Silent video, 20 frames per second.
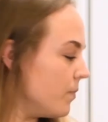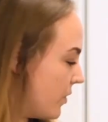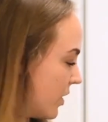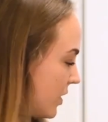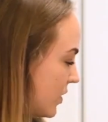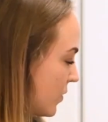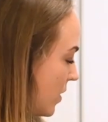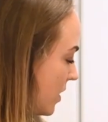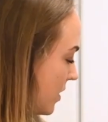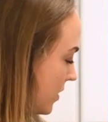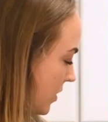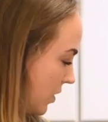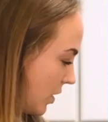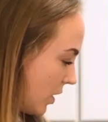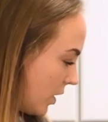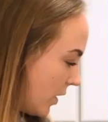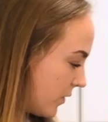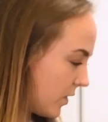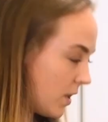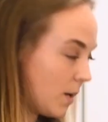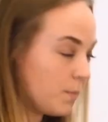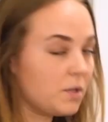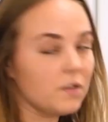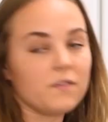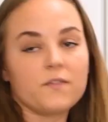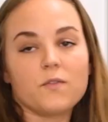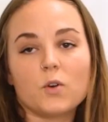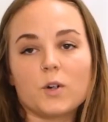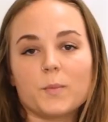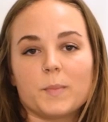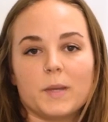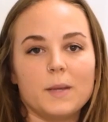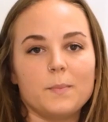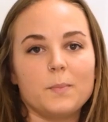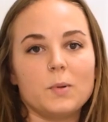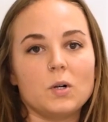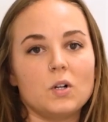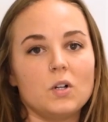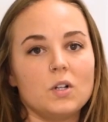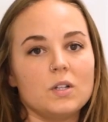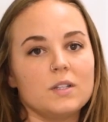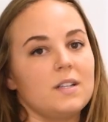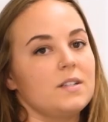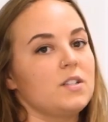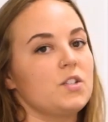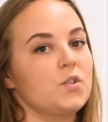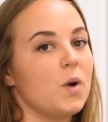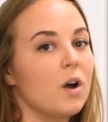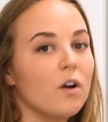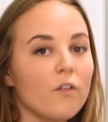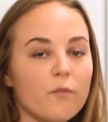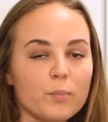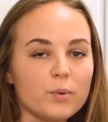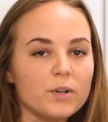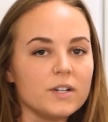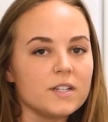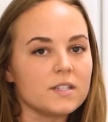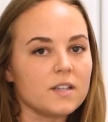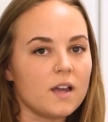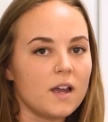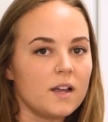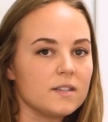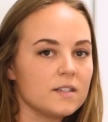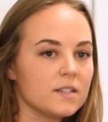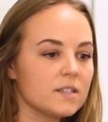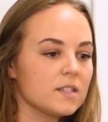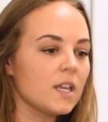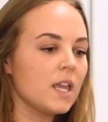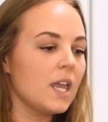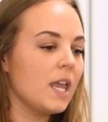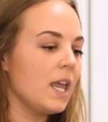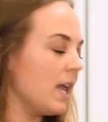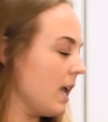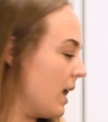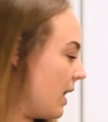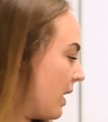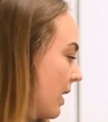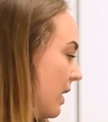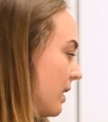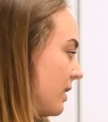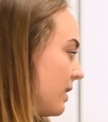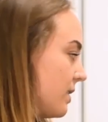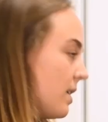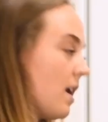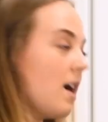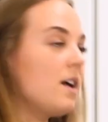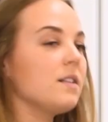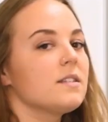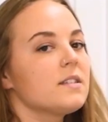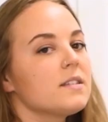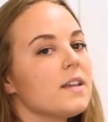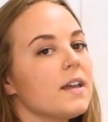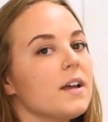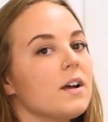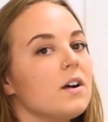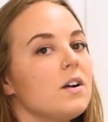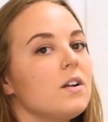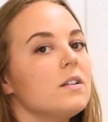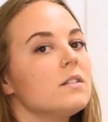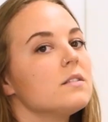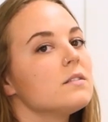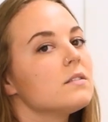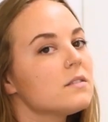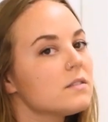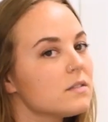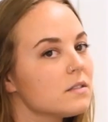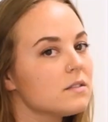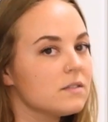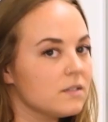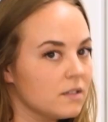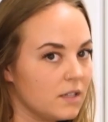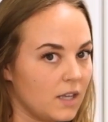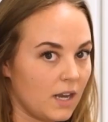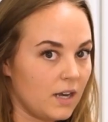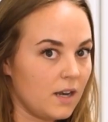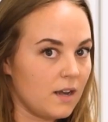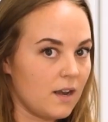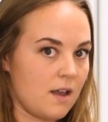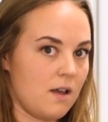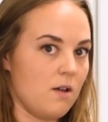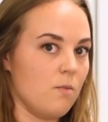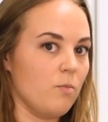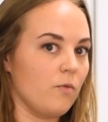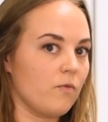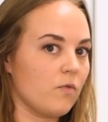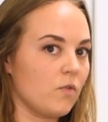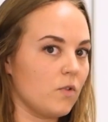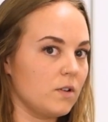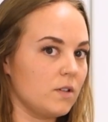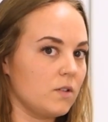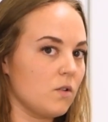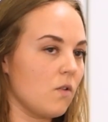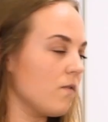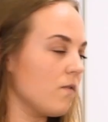This one serves up to 4 people. It has 12 presets, and it's on sale. Get it now before it's